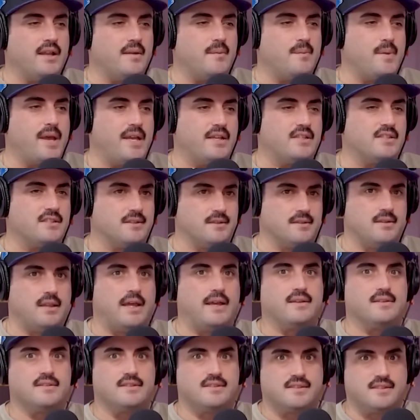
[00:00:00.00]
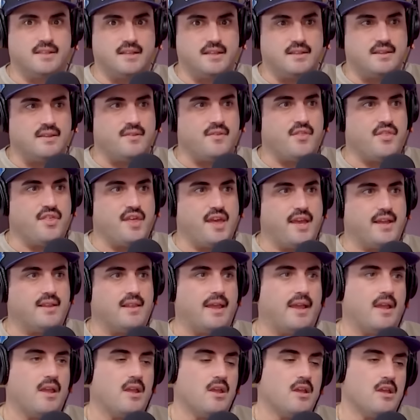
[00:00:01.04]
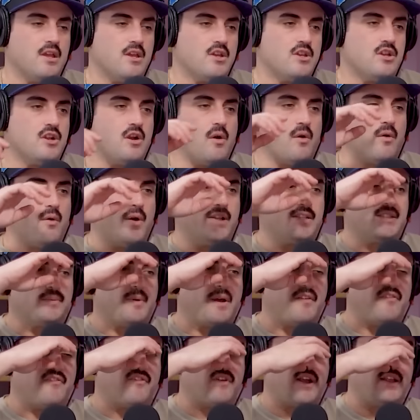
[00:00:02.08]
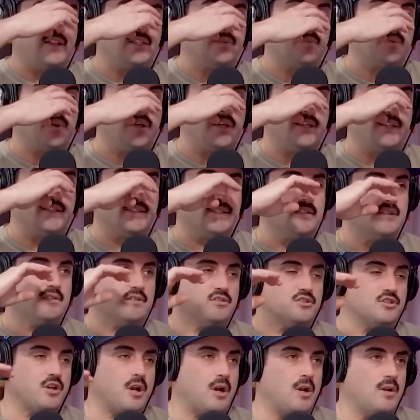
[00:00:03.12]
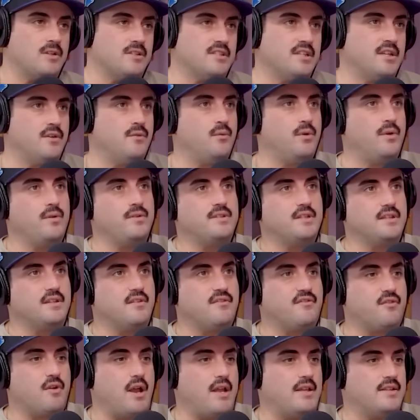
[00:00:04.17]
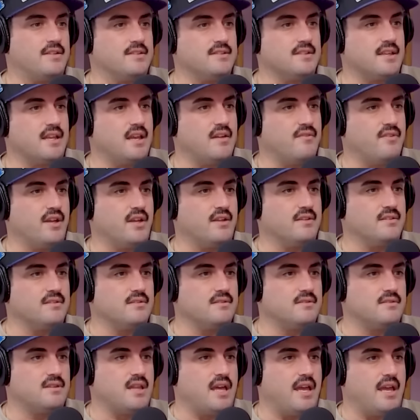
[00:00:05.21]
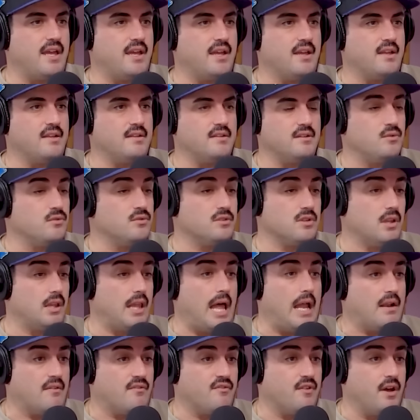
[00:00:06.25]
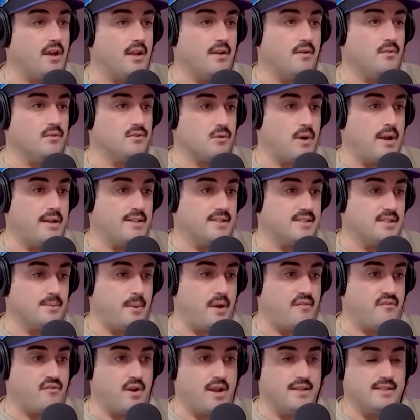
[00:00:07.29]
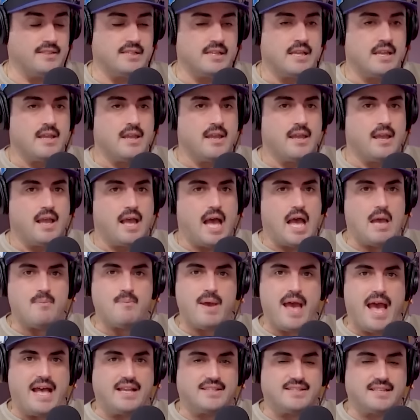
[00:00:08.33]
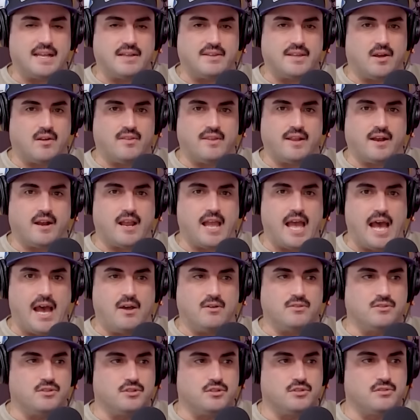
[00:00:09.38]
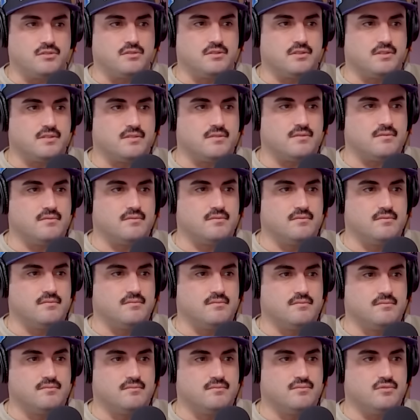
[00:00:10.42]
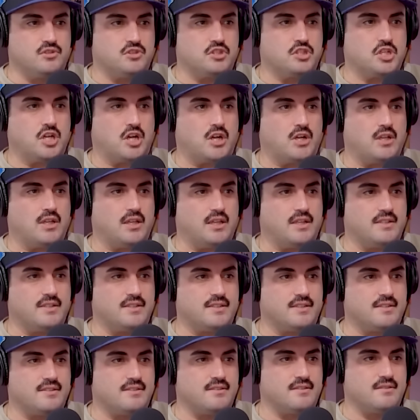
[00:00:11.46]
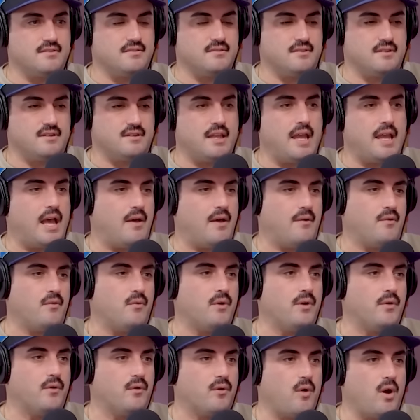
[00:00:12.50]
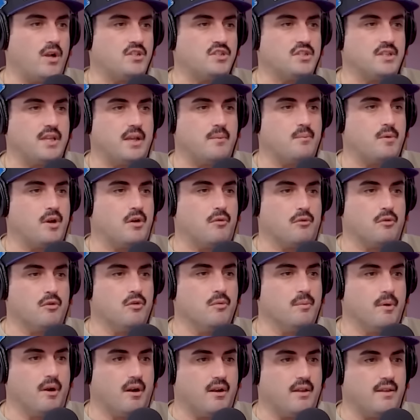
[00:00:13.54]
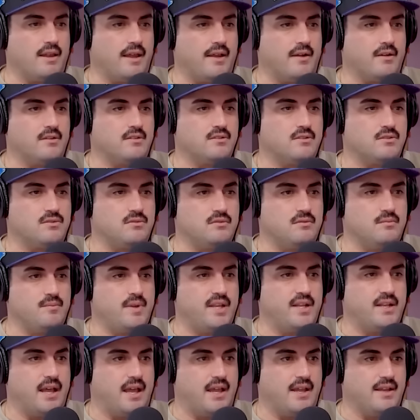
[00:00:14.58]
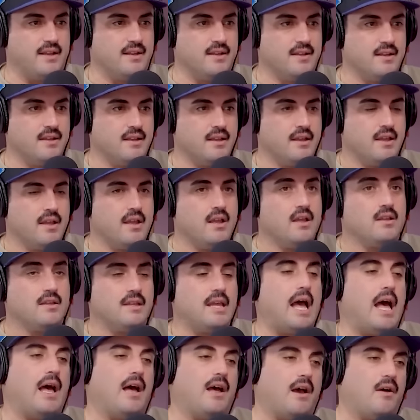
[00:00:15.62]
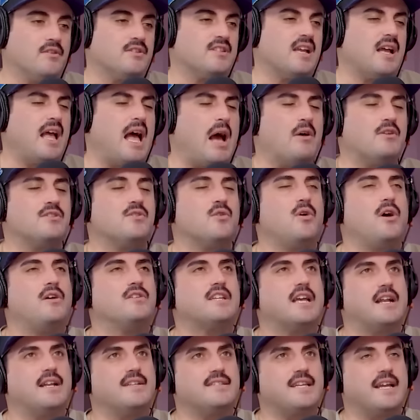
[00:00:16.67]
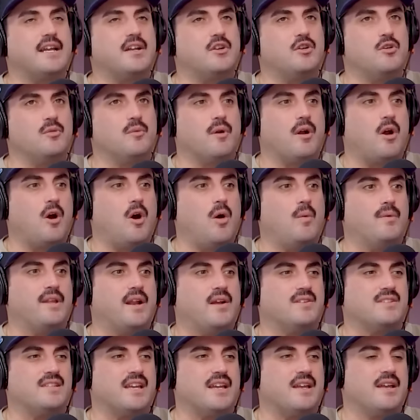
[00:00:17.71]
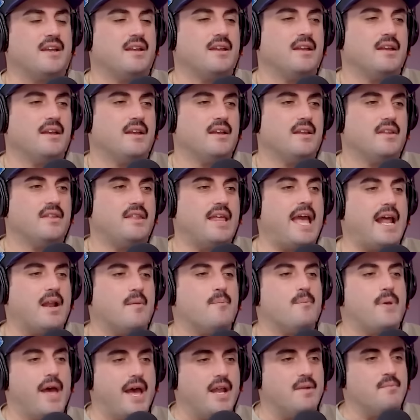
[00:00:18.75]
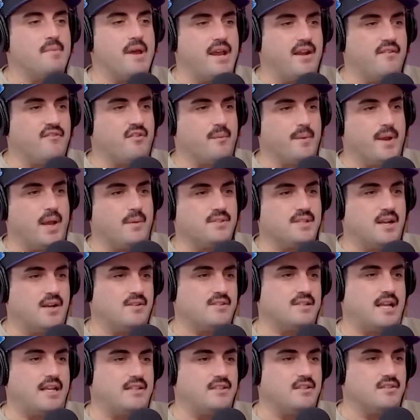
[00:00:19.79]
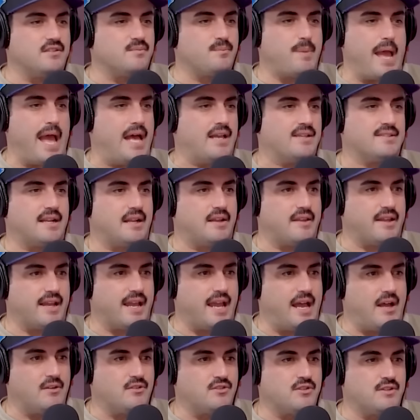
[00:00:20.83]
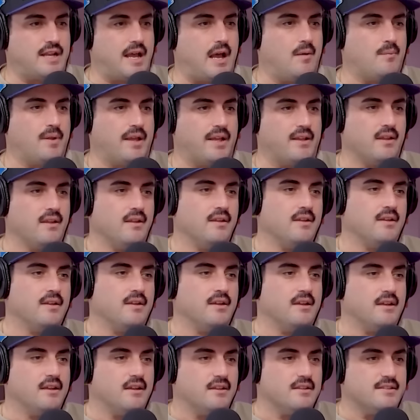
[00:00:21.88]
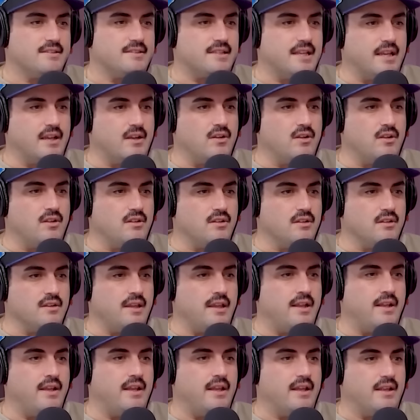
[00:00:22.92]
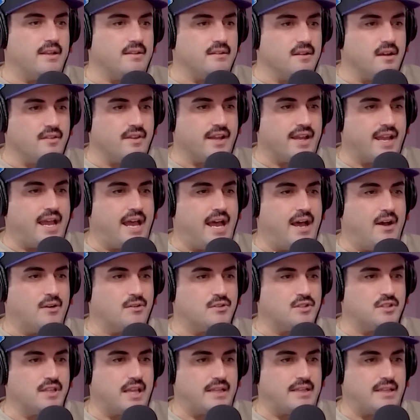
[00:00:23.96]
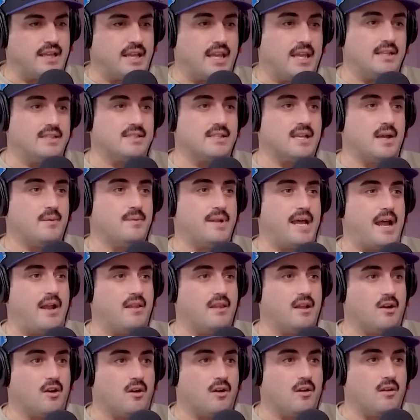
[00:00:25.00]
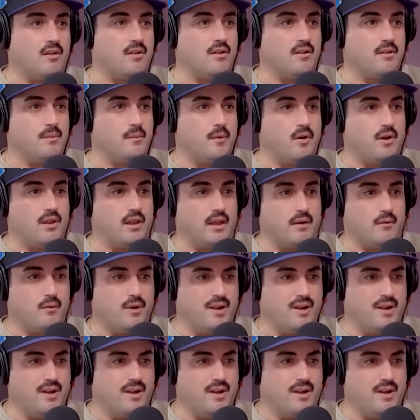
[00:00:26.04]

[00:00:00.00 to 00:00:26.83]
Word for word: it makes you like sit and think. Like you know, we went to my friend's place in Jersey. We did the friends giving thing, and it was a lot of fun. It was great to see my friends. I passed out there on their couch, just Like on shirtless. purpose? Yeah, we were watching Okay. like MacGruber at like You were planning on staying there. Yeah, I was. I was. Well, I was gonna take an Uber home, and then I was like, they had a bed made for me upstairs, and I just passed out on the couch. So now I'm like, single idiot on the couch and like the kids come down in the early in the morning like what